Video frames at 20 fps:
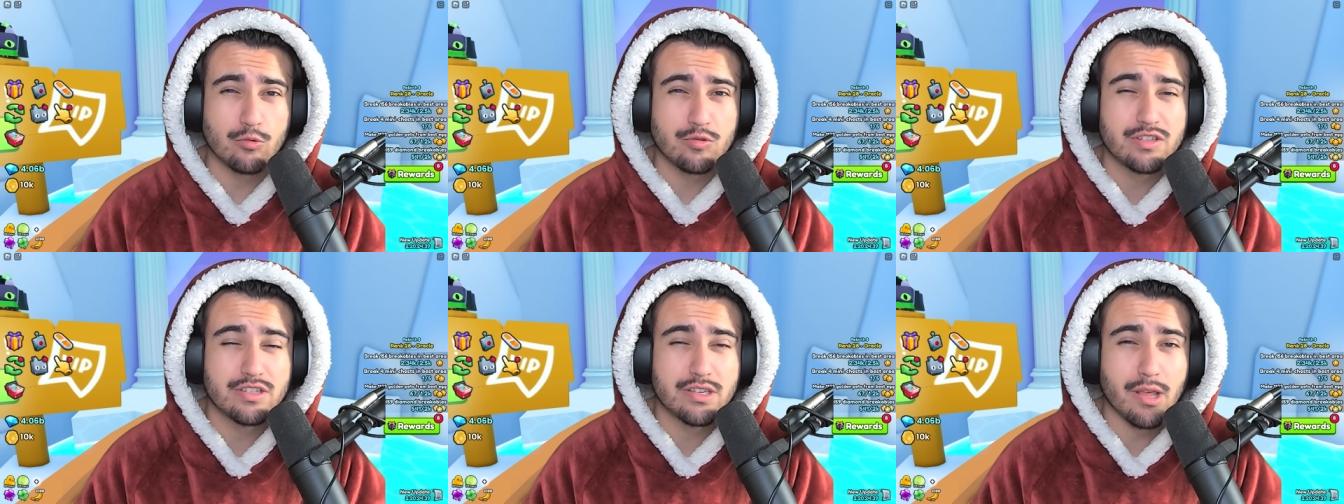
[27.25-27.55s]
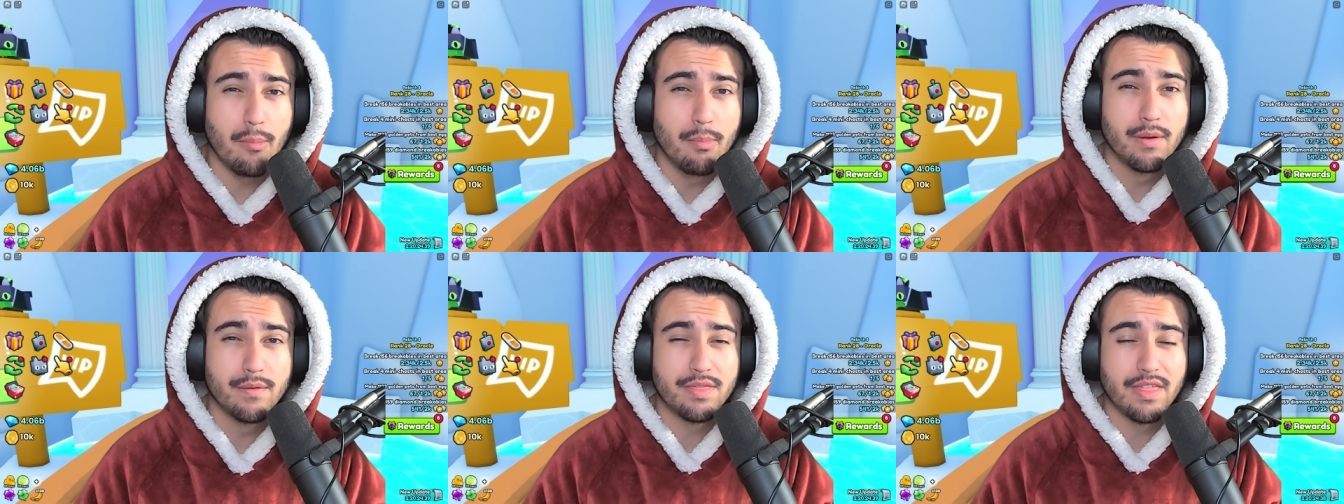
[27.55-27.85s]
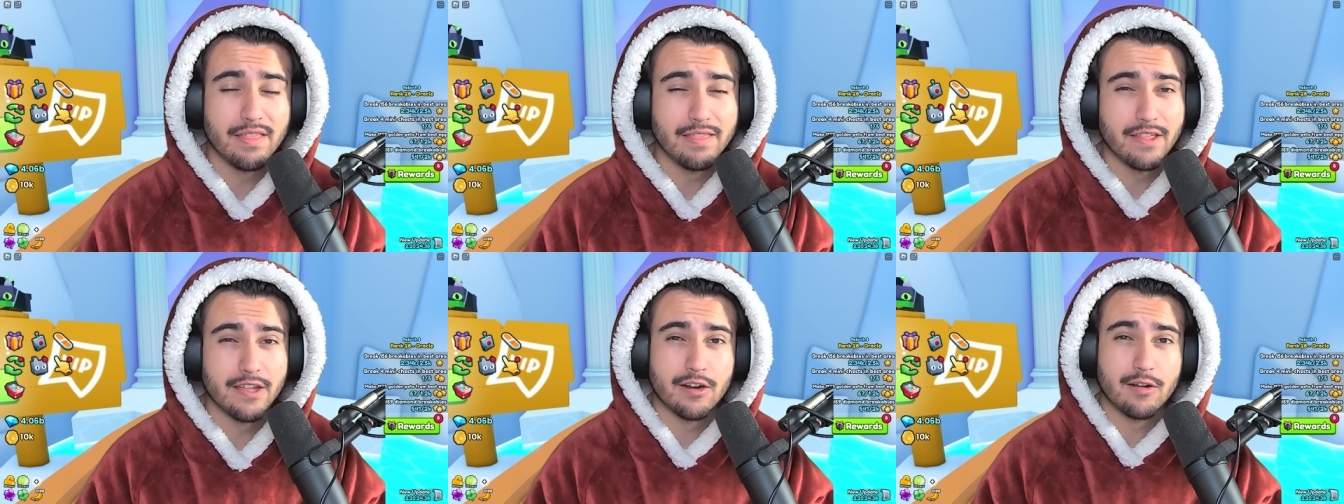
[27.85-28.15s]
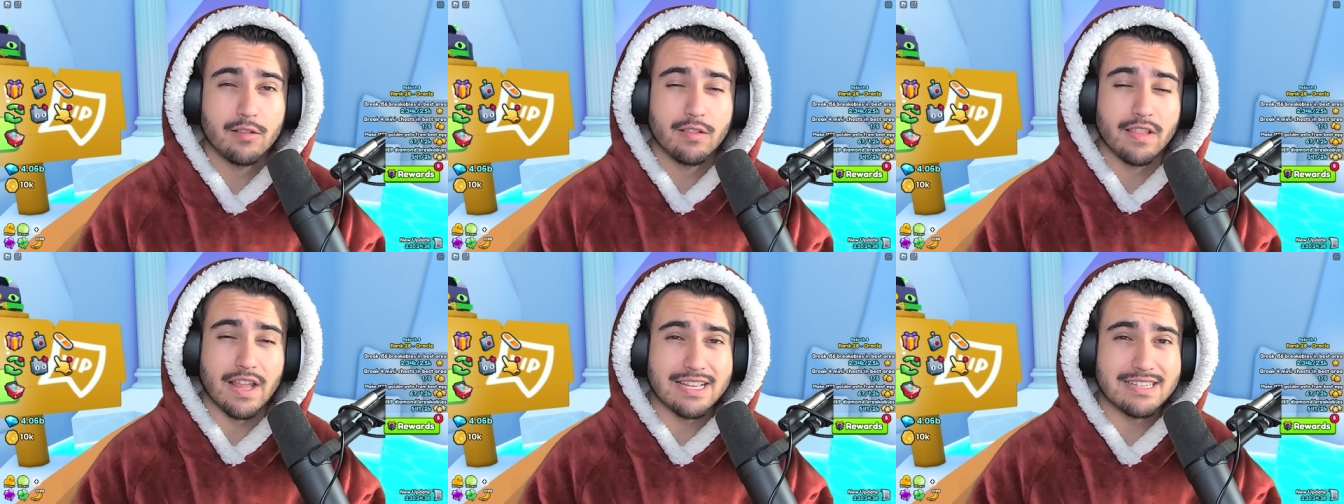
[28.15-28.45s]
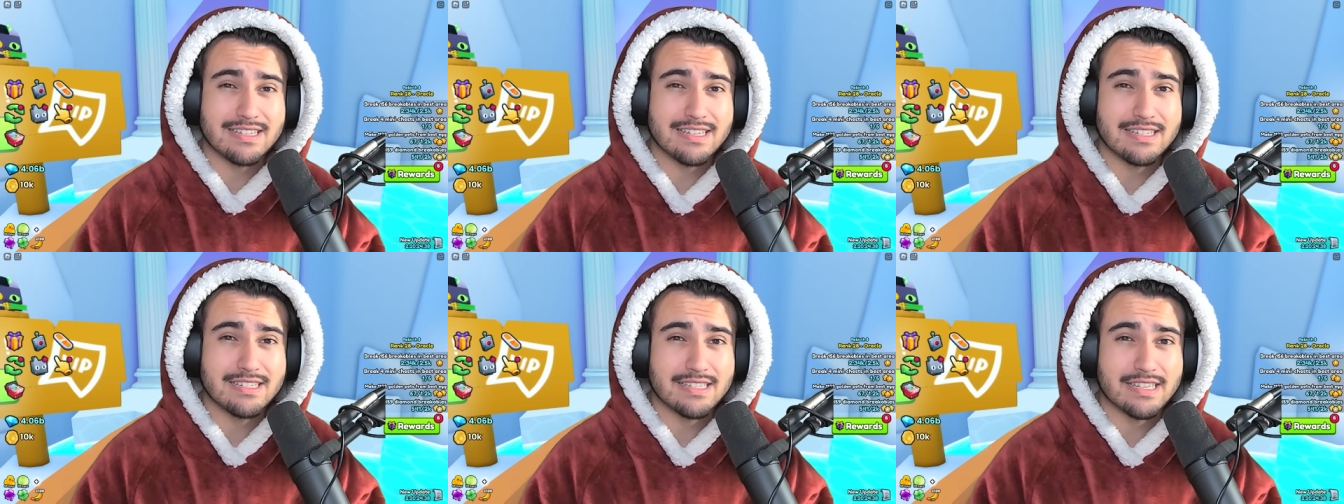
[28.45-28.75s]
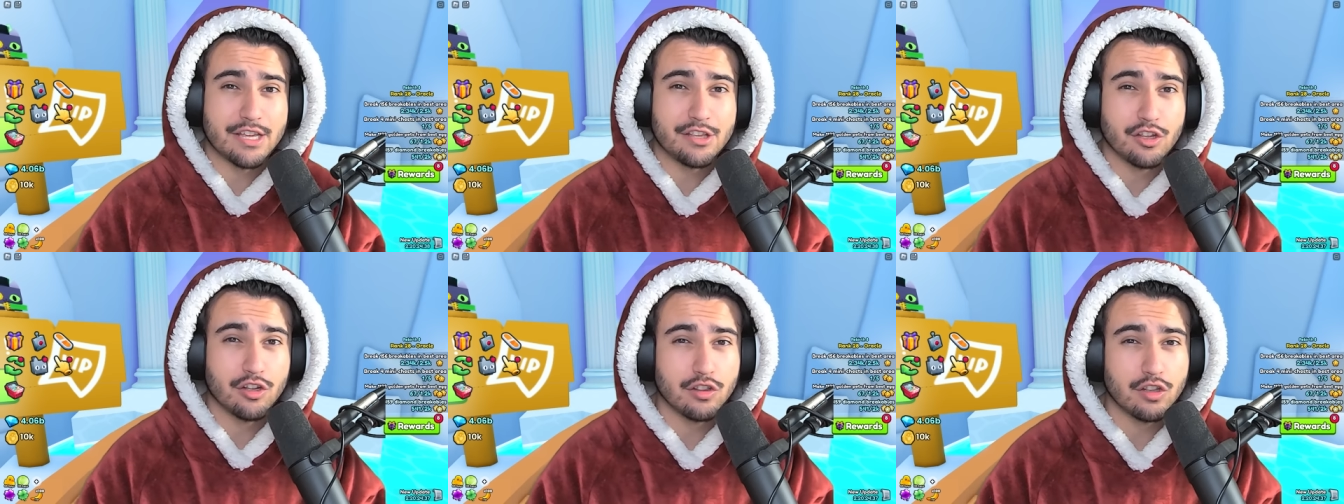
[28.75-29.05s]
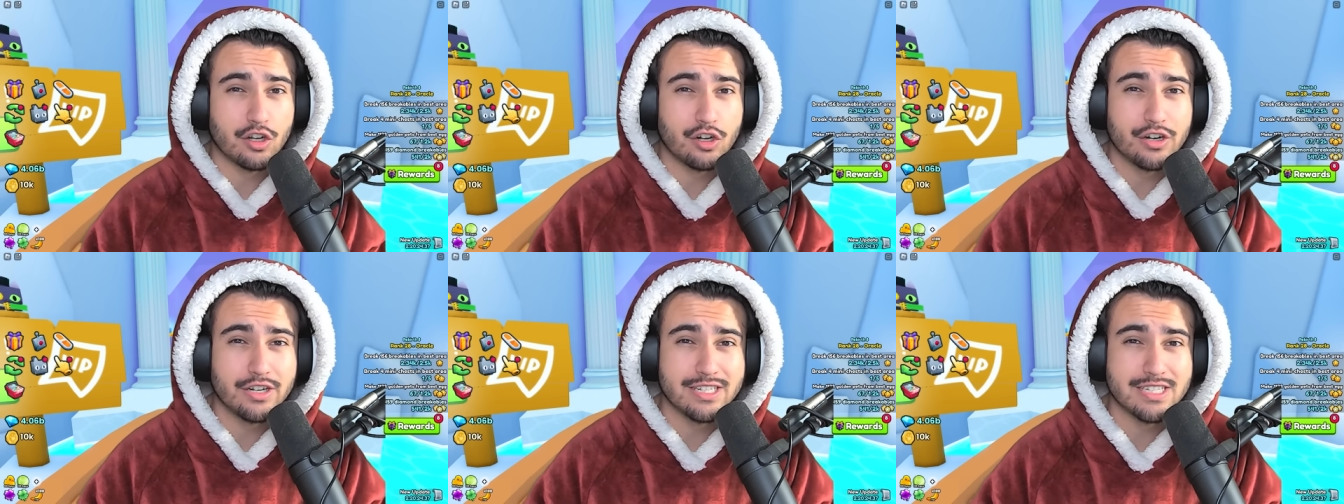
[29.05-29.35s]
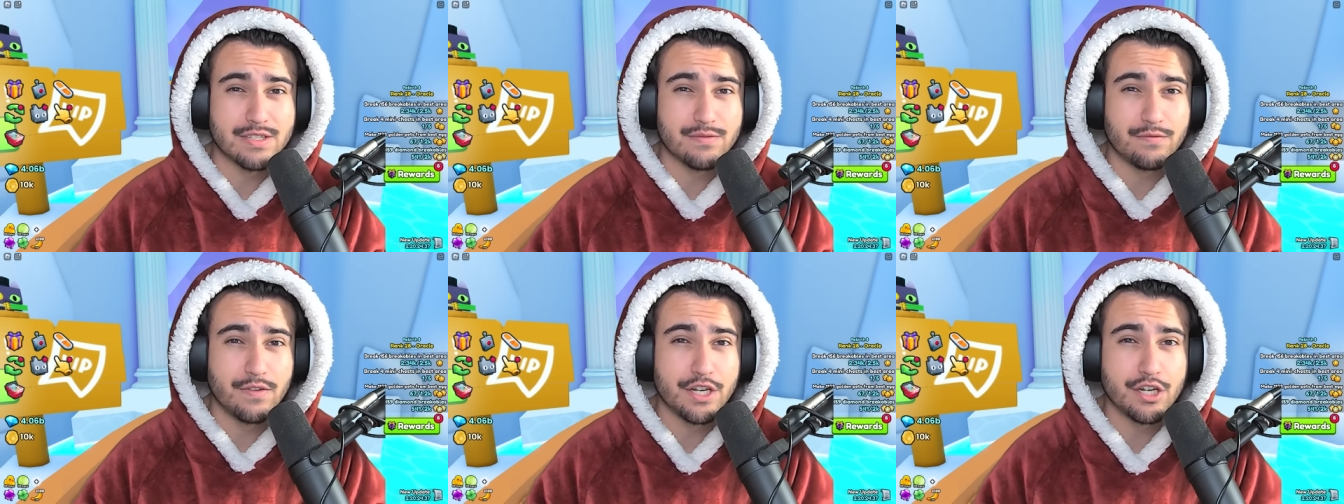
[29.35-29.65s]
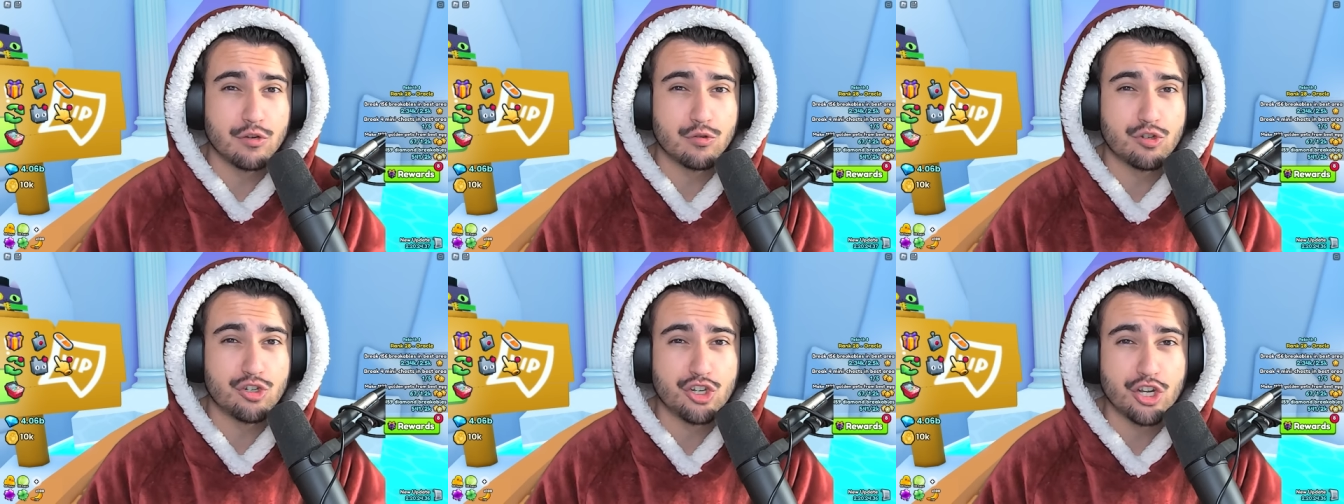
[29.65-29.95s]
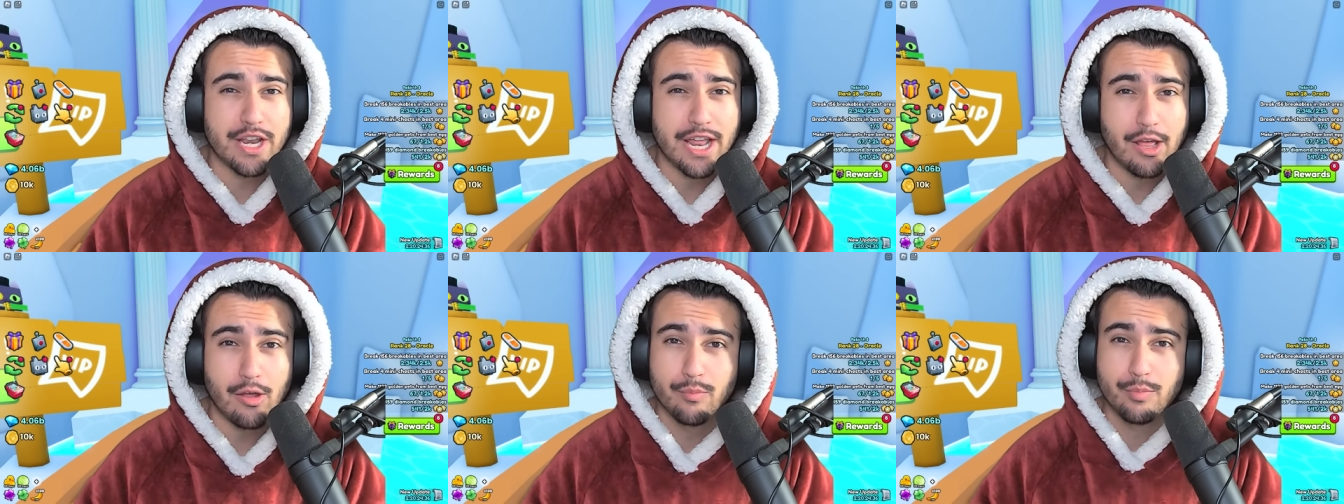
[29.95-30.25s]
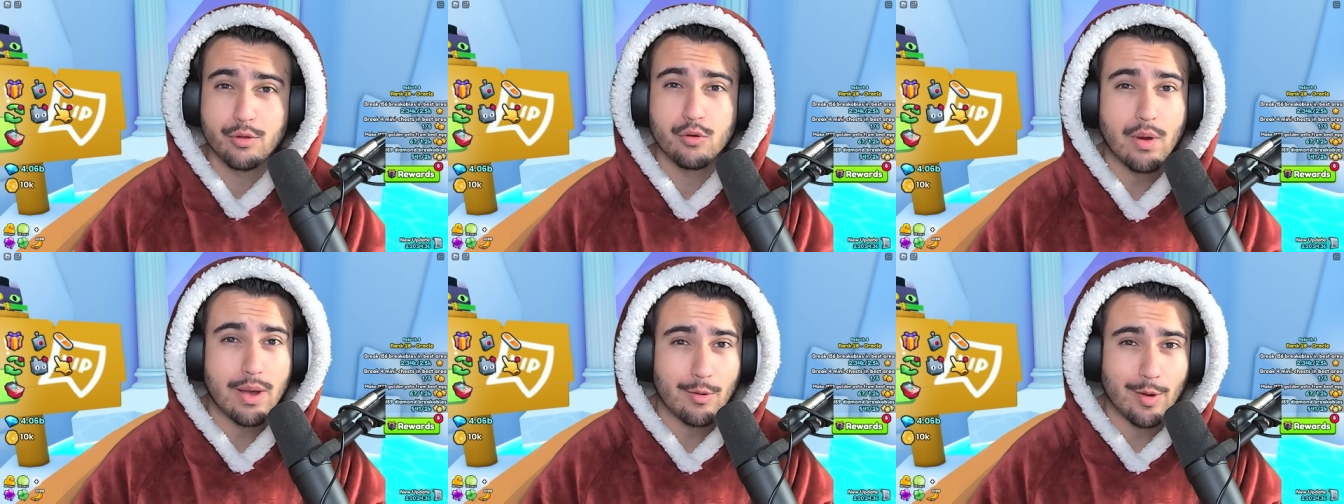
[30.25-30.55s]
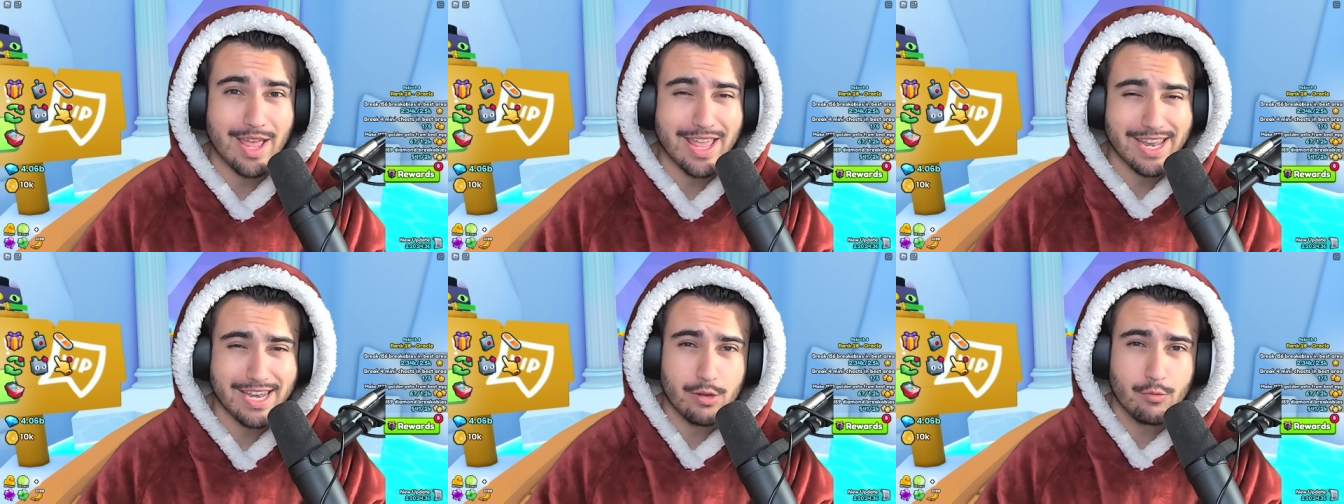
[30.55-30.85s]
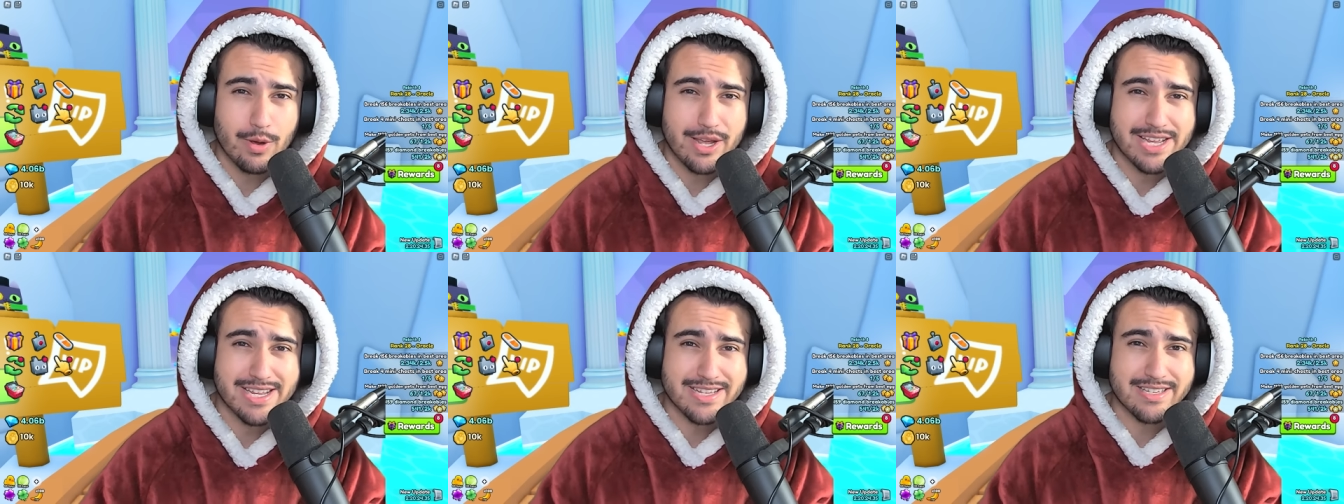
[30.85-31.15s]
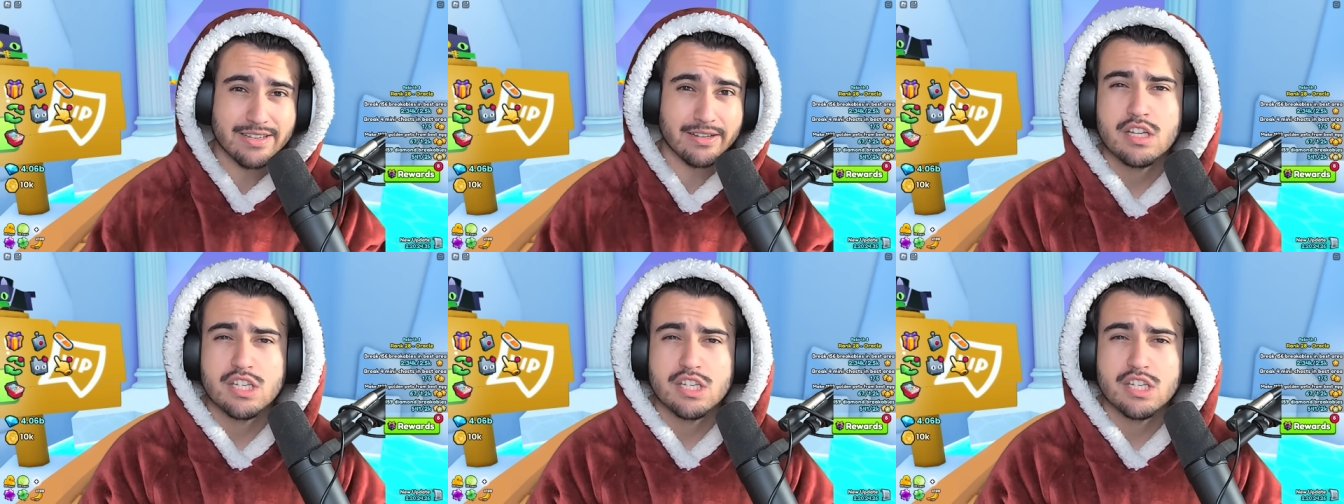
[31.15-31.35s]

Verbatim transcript: some of the little lessons that you'll learn in this video should help you out anyways.